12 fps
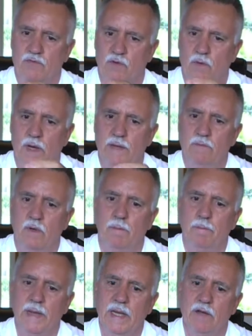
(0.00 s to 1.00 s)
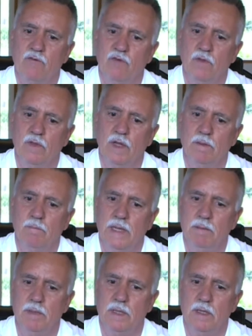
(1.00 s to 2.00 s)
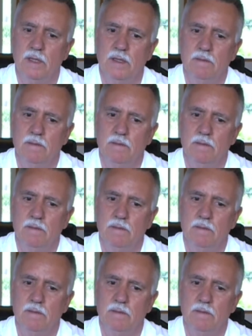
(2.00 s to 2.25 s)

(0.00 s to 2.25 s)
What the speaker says: so I would imagine that maybe